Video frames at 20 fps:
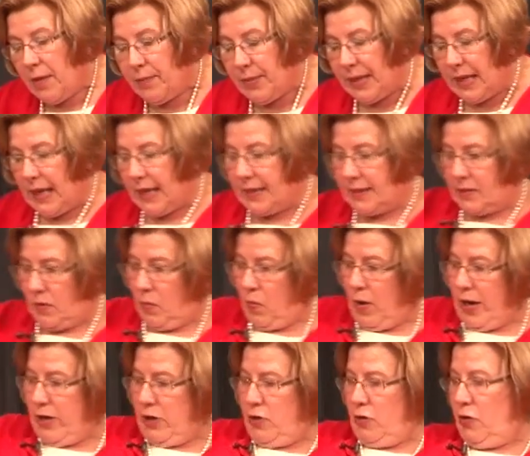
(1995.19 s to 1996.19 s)
because
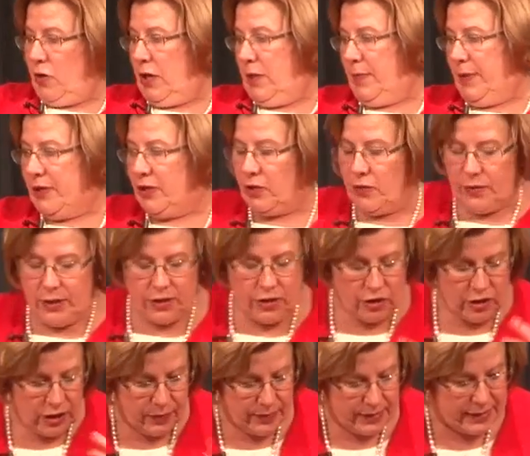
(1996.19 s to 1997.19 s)
what you're going to be doing is
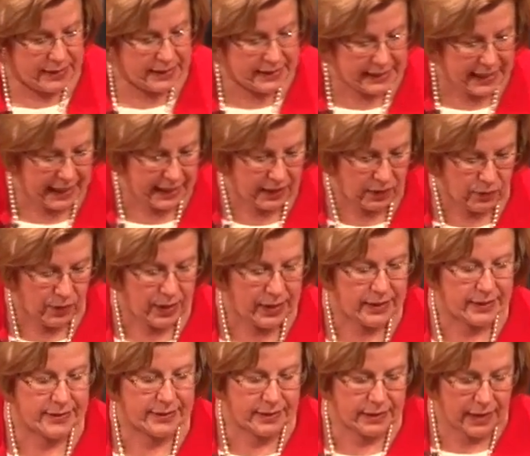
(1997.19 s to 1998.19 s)
you're going to be taking away
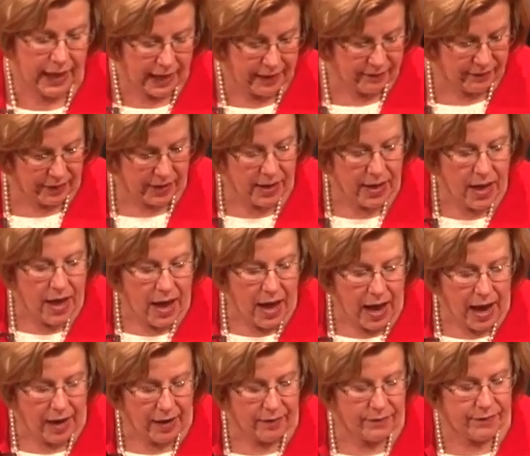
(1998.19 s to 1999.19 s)
the saliva
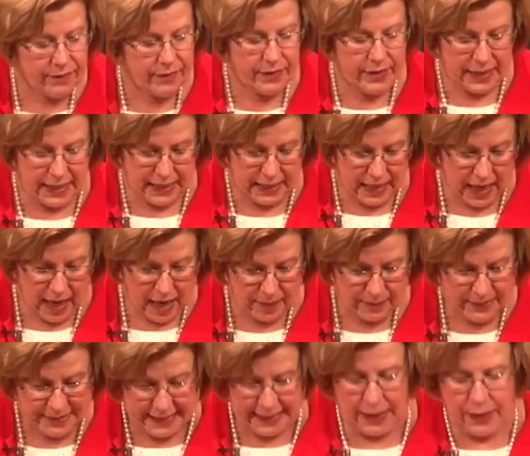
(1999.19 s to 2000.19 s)
of the
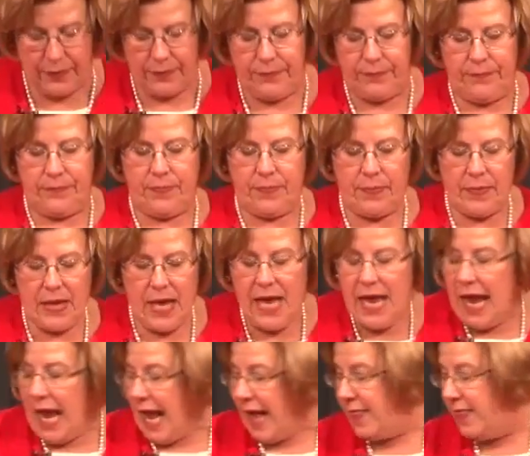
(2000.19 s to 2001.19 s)
deer.
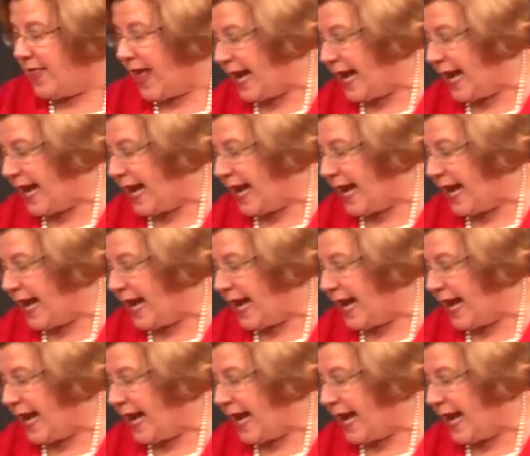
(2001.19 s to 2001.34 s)
And